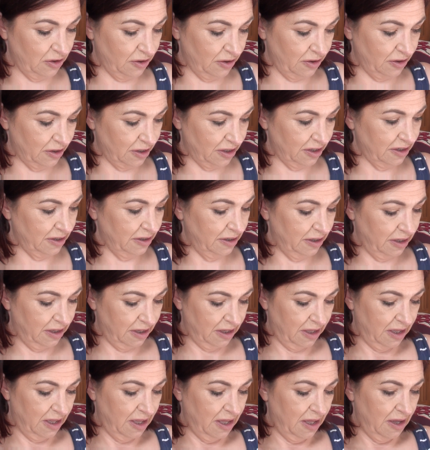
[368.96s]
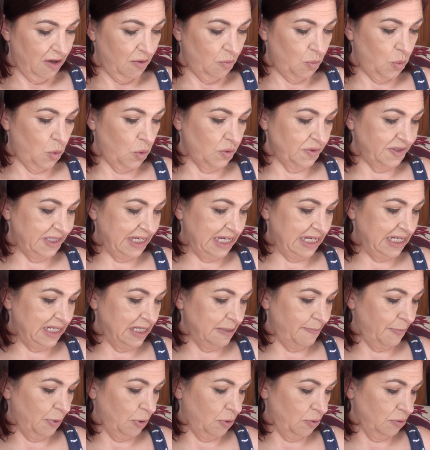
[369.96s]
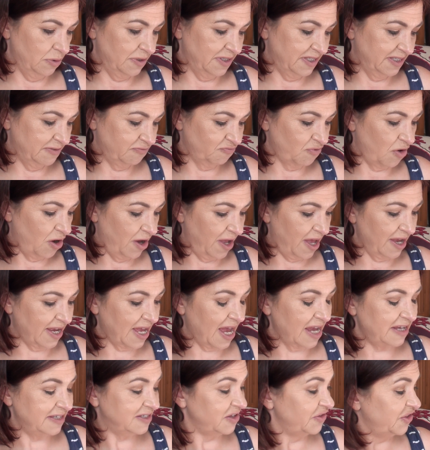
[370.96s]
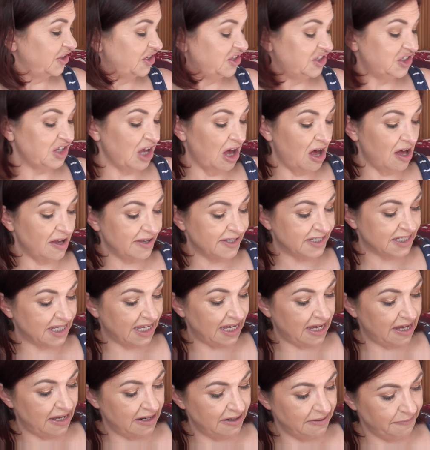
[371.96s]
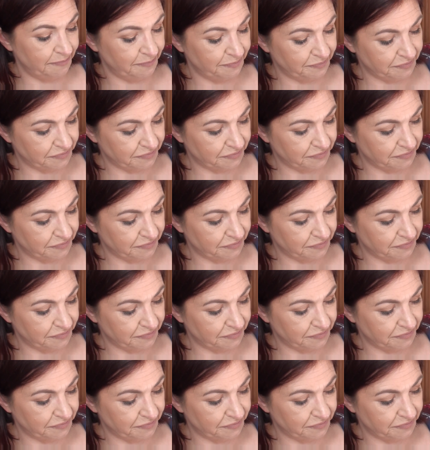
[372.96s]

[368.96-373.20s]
look what's in the box. Right, okay, so the Starskin,